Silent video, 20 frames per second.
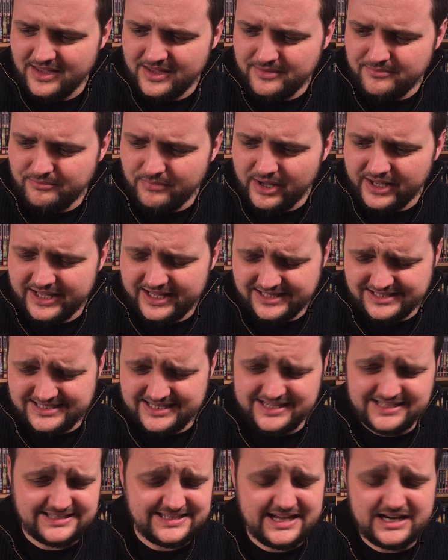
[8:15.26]
might get
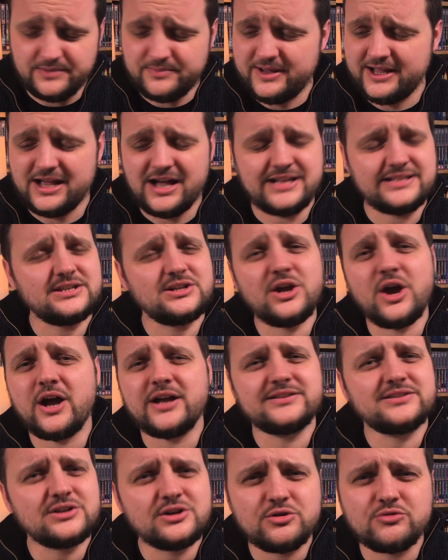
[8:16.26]
taken down a peg. I don't
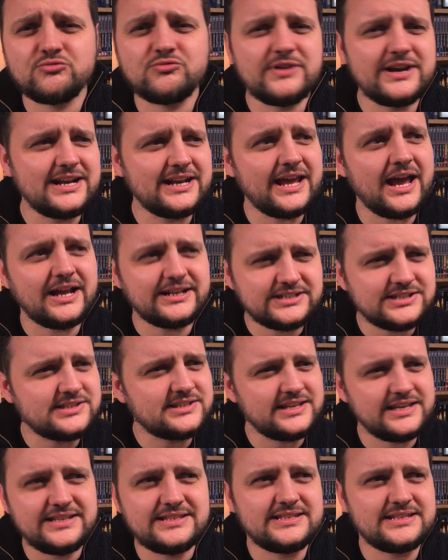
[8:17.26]
know really.
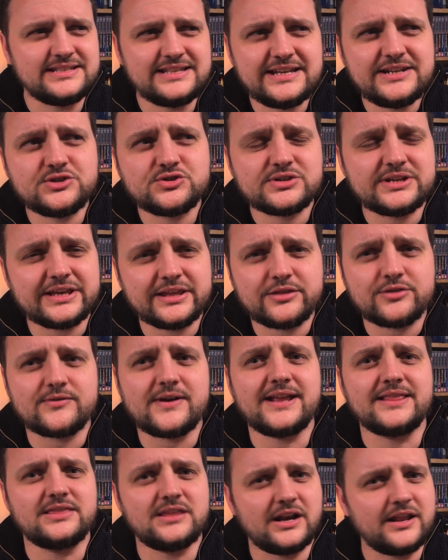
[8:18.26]
It's an interesting
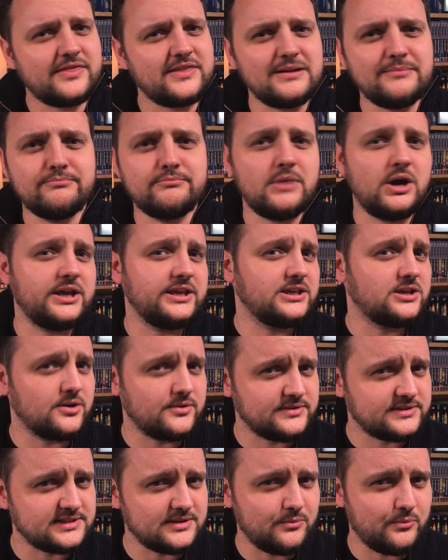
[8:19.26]
thread that I think might
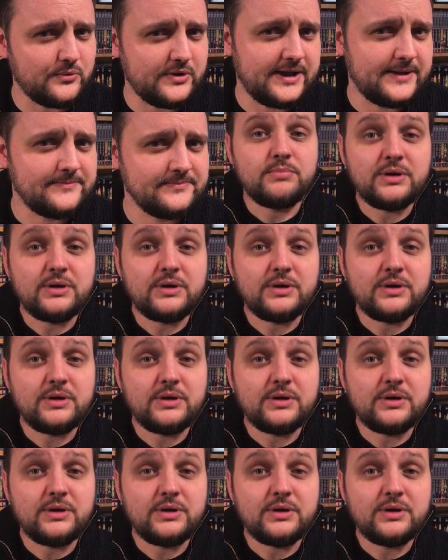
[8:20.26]
go somewhere.